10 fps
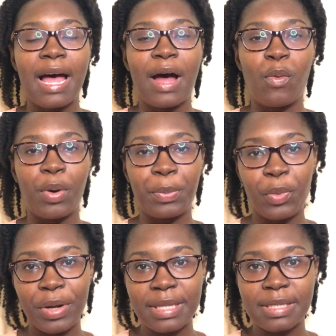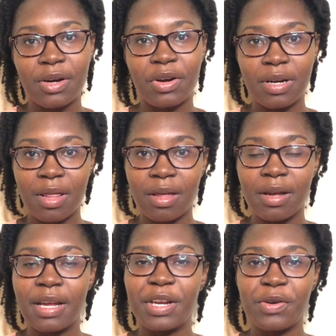at one point or another
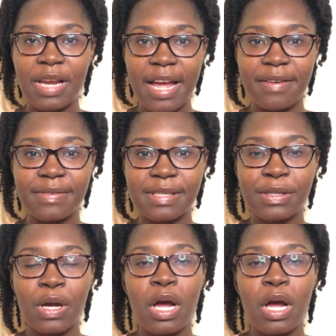in our lives.